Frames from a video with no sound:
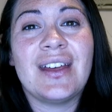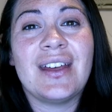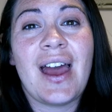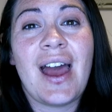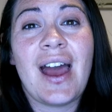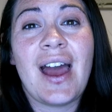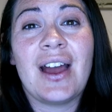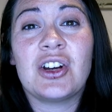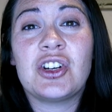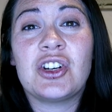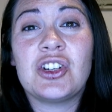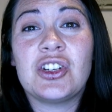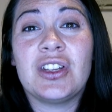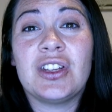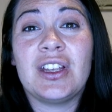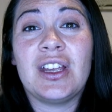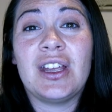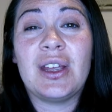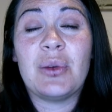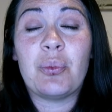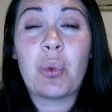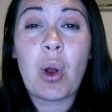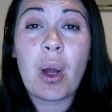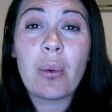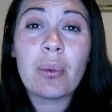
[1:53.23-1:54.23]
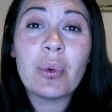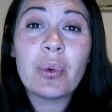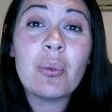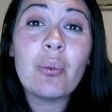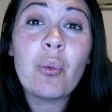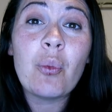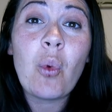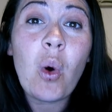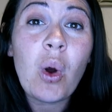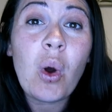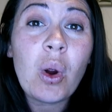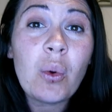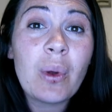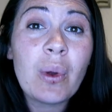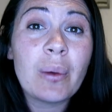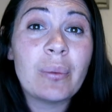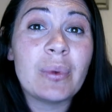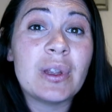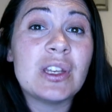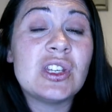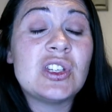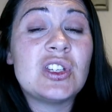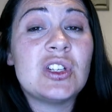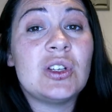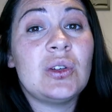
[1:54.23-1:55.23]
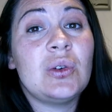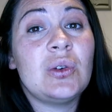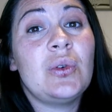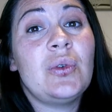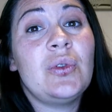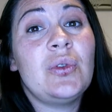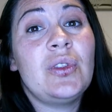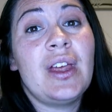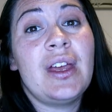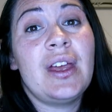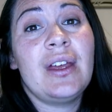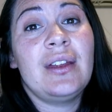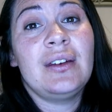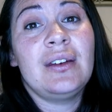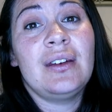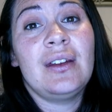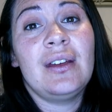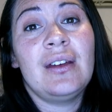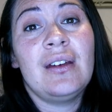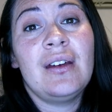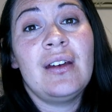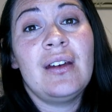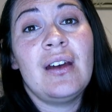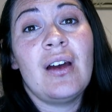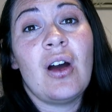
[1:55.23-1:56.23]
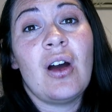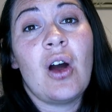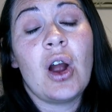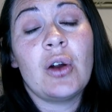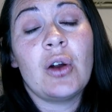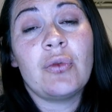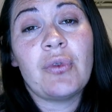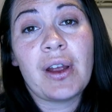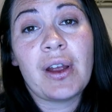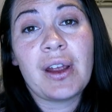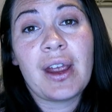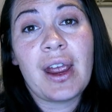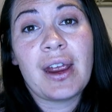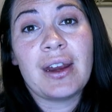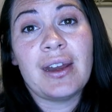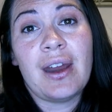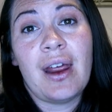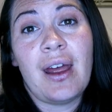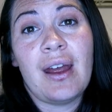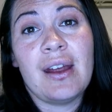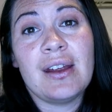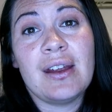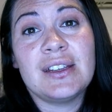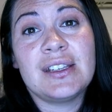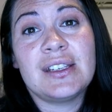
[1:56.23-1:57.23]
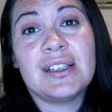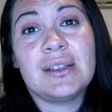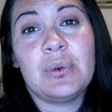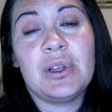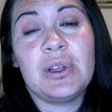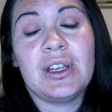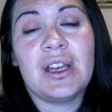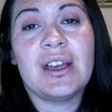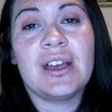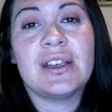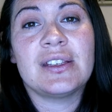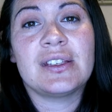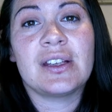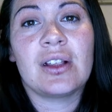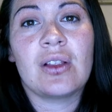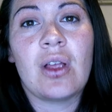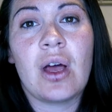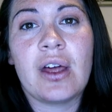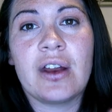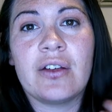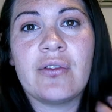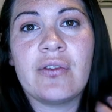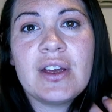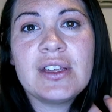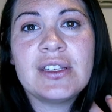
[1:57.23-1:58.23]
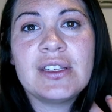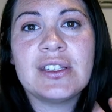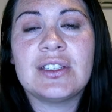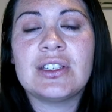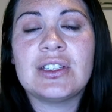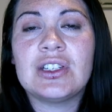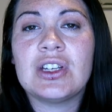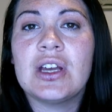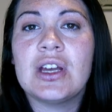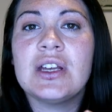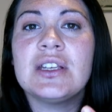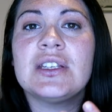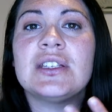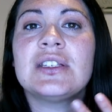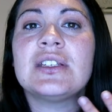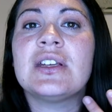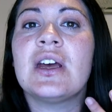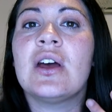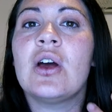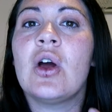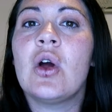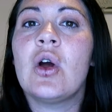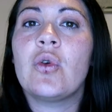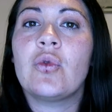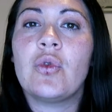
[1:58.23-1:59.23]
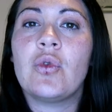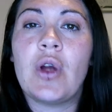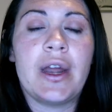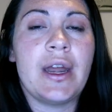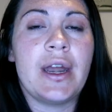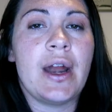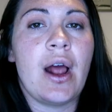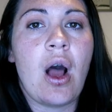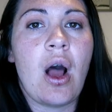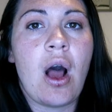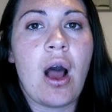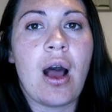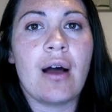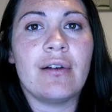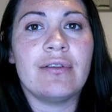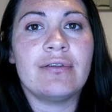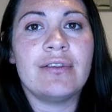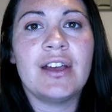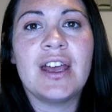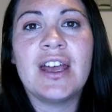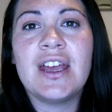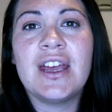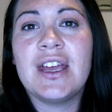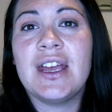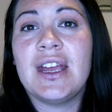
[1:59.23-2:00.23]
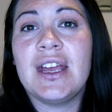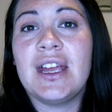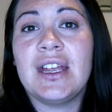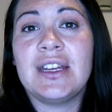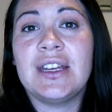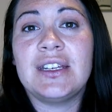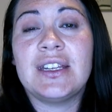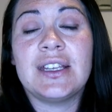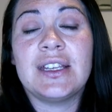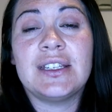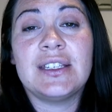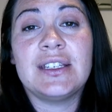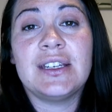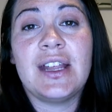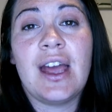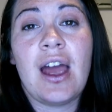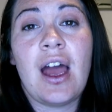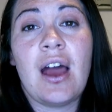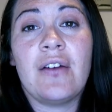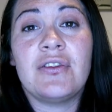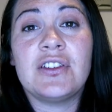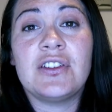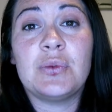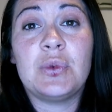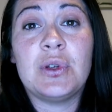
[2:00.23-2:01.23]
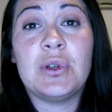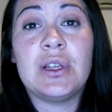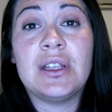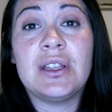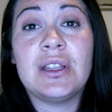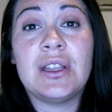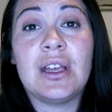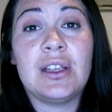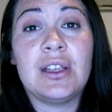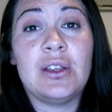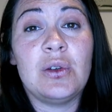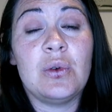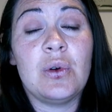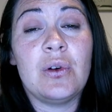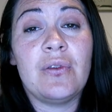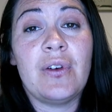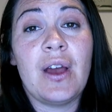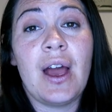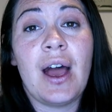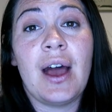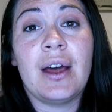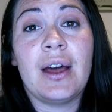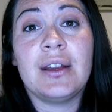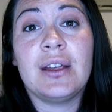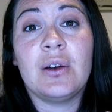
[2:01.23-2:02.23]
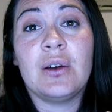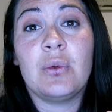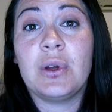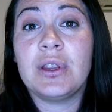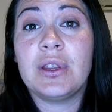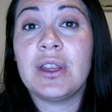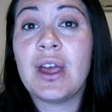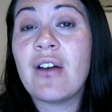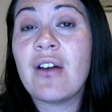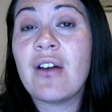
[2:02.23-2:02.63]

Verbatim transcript: actually, probably more women do than are recognized because a lot of us just write it off. It doesn't have to be that you have had it with